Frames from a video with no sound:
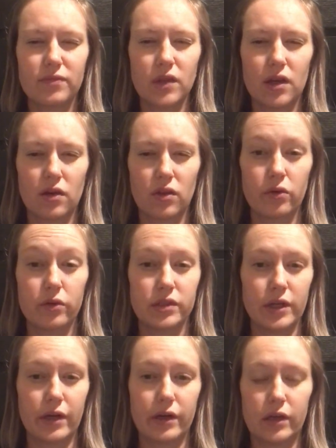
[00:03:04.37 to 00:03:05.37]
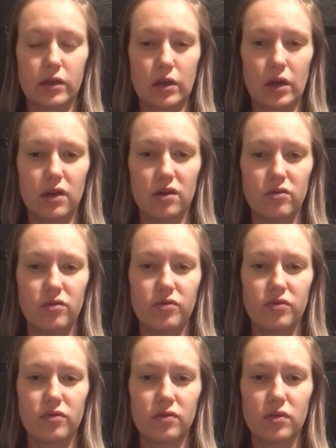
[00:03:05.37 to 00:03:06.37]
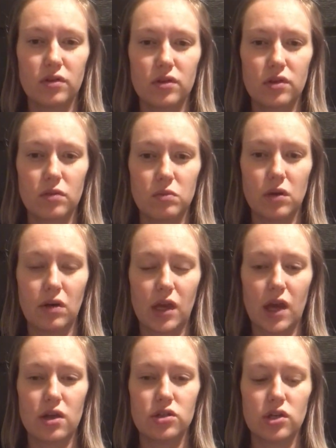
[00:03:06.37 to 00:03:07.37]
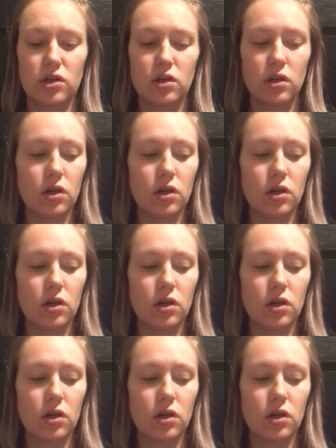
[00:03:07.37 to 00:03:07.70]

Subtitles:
an authoritarian kind of communication.